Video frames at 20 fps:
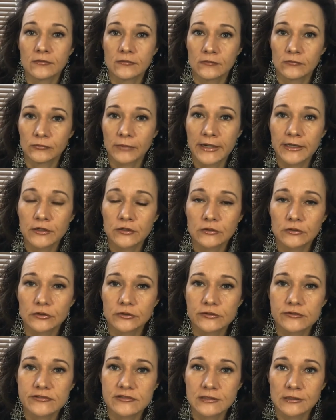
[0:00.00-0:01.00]

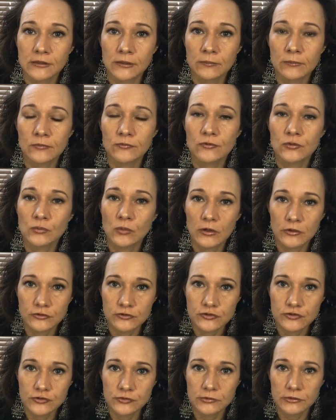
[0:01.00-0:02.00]
regular serum if you want
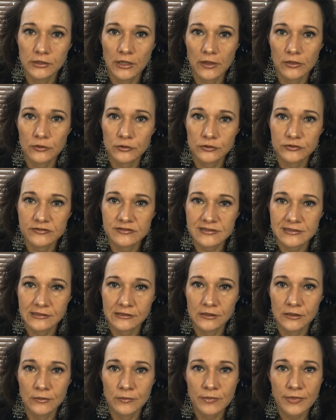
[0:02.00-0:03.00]
to do another
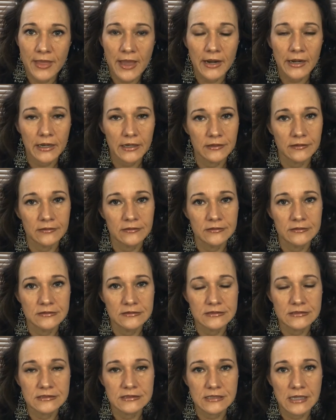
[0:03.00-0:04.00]
serum that
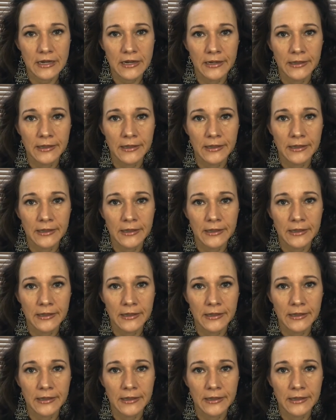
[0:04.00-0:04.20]
is,